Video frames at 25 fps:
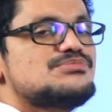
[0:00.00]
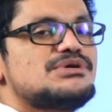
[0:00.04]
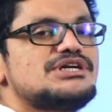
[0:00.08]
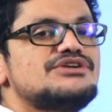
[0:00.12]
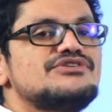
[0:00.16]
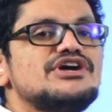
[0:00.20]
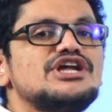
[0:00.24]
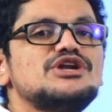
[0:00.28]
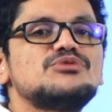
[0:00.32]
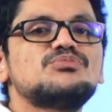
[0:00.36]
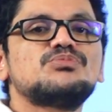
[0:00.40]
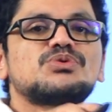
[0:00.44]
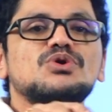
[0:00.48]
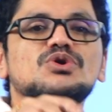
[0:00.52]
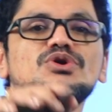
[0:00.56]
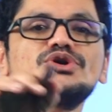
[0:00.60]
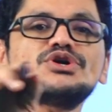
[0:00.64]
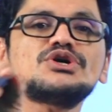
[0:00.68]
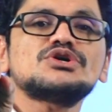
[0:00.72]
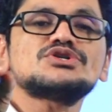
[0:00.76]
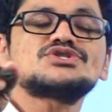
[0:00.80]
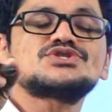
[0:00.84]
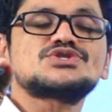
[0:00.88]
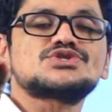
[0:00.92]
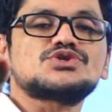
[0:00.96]
between
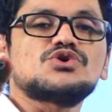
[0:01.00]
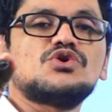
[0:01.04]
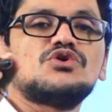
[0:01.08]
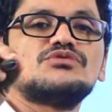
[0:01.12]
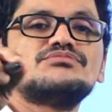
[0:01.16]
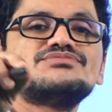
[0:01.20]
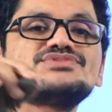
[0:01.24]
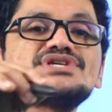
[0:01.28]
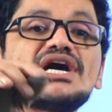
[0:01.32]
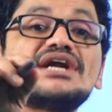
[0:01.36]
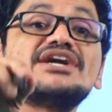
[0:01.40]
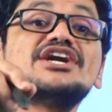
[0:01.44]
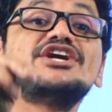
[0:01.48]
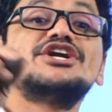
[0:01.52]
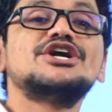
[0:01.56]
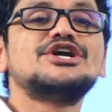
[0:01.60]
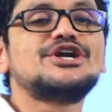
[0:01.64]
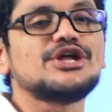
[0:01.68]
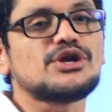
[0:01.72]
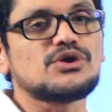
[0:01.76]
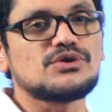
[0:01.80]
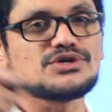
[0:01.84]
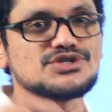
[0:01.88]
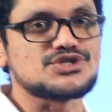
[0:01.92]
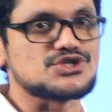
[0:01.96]
protostomes and
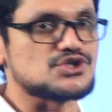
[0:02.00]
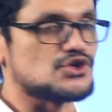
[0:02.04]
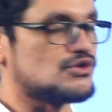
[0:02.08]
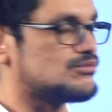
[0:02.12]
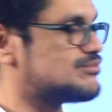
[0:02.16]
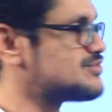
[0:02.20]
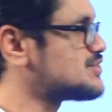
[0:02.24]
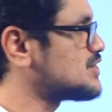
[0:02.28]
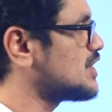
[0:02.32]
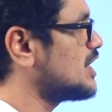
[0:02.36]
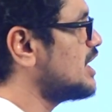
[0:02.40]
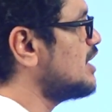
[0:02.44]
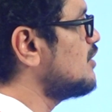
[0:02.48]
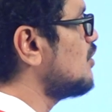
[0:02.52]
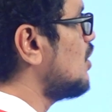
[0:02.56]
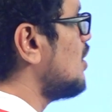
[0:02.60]
deuterostomes. You